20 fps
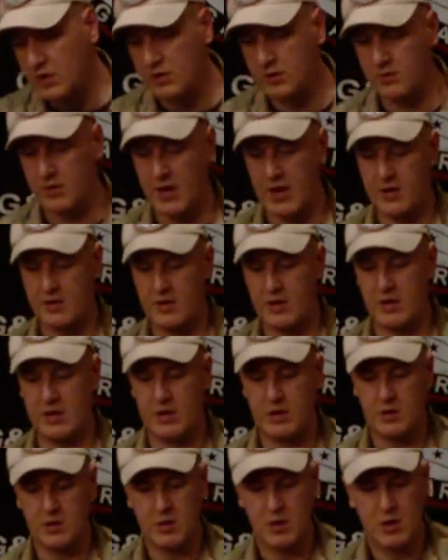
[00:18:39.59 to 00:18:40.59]
you get
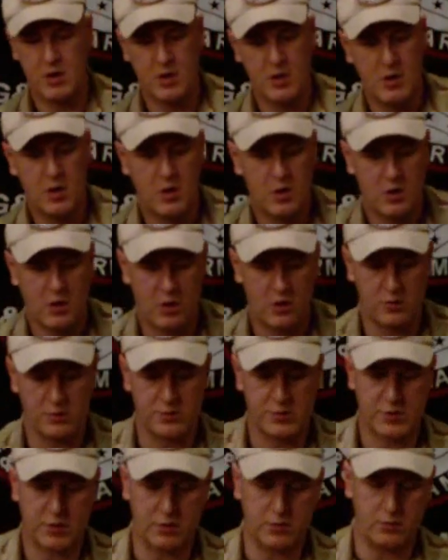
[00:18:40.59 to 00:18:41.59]
the
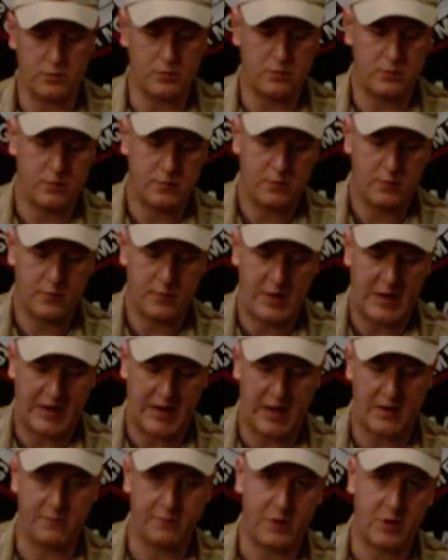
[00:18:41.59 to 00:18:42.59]
old school,
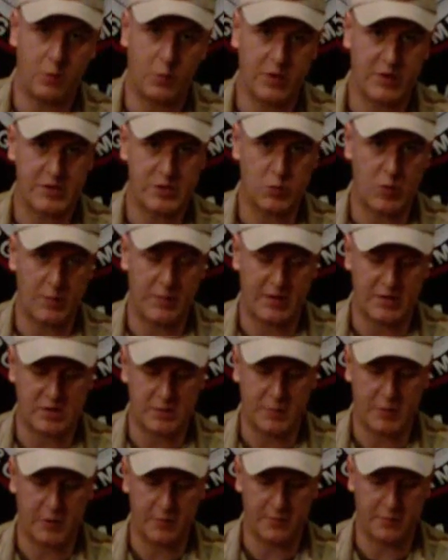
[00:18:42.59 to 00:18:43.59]
again, for your 1 inch webbing
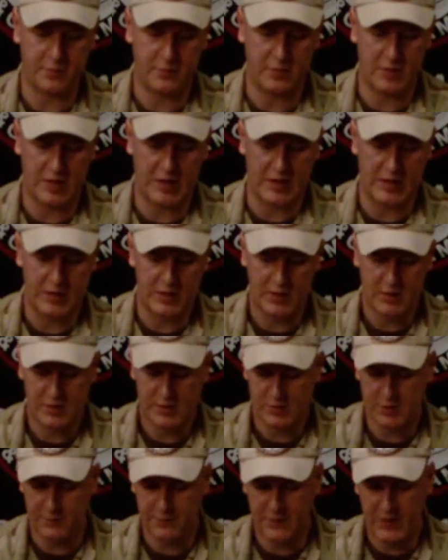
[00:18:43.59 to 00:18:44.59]
to pop through there.
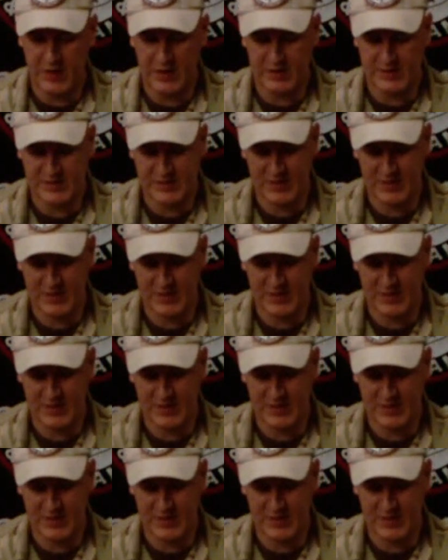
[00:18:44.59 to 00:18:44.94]
So fitting a